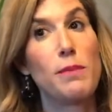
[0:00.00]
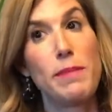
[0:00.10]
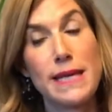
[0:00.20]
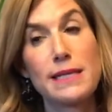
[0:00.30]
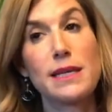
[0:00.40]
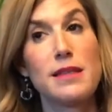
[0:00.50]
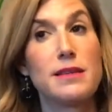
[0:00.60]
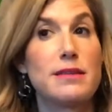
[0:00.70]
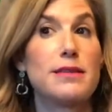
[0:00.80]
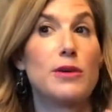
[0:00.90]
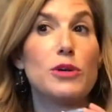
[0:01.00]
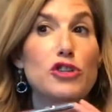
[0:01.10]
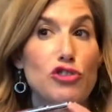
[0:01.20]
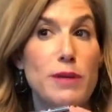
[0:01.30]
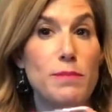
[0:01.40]
basically this is our
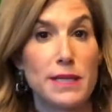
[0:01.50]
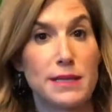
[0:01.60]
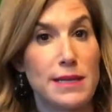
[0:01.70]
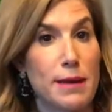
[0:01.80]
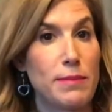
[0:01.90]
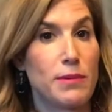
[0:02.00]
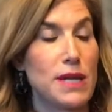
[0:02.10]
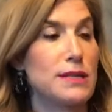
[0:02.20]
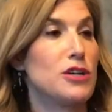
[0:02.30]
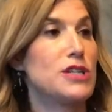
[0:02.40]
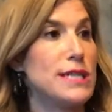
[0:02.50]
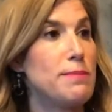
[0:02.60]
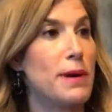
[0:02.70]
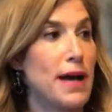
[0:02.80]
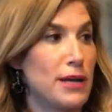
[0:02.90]
treatment step, and it's our
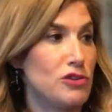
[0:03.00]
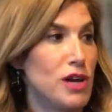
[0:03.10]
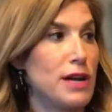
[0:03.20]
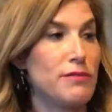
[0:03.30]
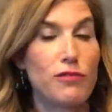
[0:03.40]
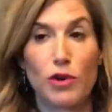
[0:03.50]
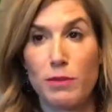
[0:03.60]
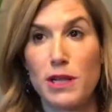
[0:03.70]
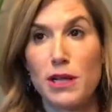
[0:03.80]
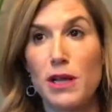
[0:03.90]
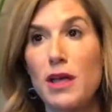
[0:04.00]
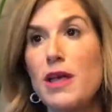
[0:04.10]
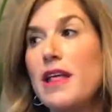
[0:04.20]
deep hydrating formula.